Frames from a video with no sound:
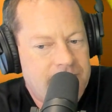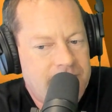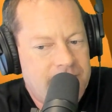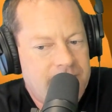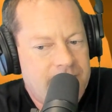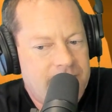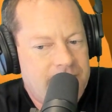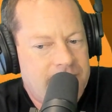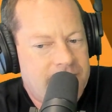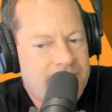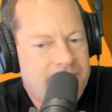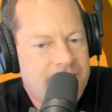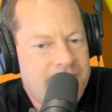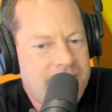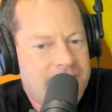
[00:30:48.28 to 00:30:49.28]

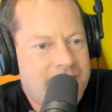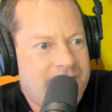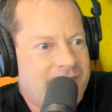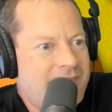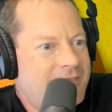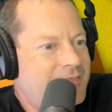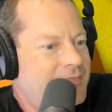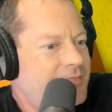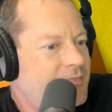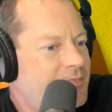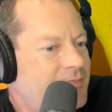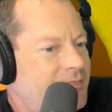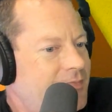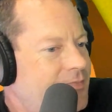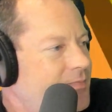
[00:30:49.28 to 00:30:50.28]

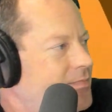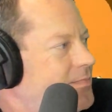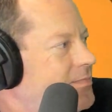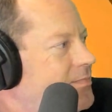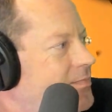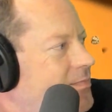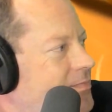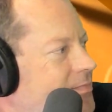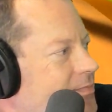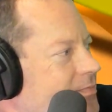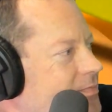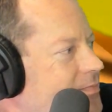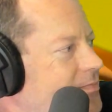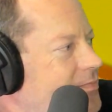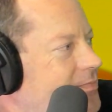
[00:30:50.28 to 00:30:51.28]

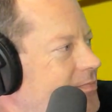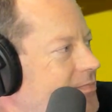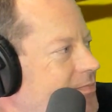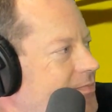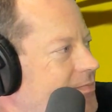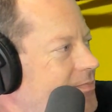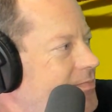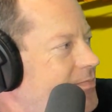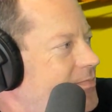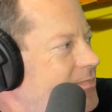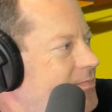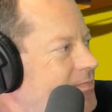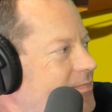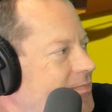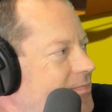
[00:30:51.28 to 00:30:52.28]

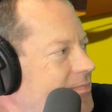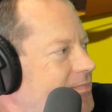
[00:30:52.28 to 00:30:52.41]
This person isn't speaking.